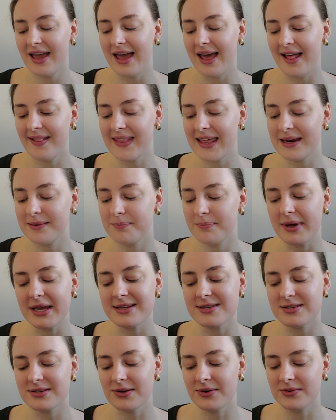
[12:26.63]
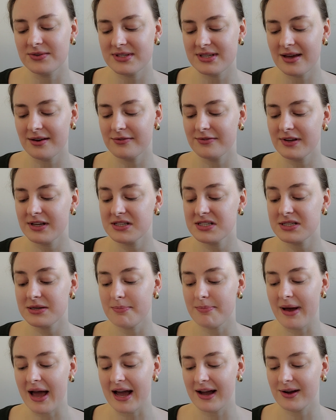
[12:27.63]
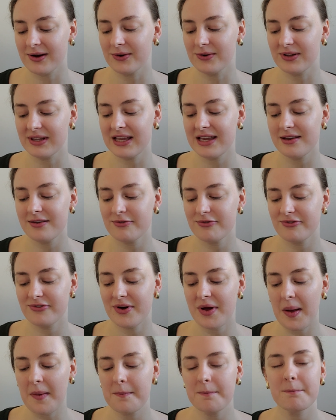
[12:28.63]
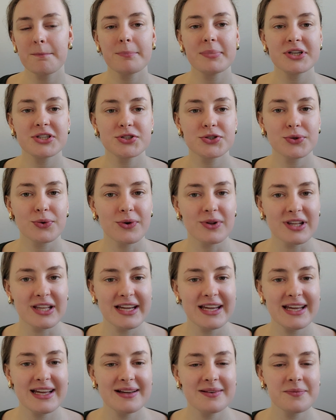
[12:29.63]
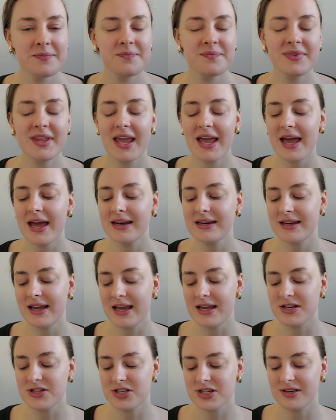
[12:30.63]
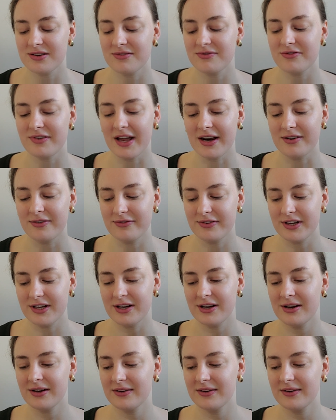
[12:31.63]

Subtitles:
And then base notes of tobacco leaf, patchouli, and Haitian vetiver.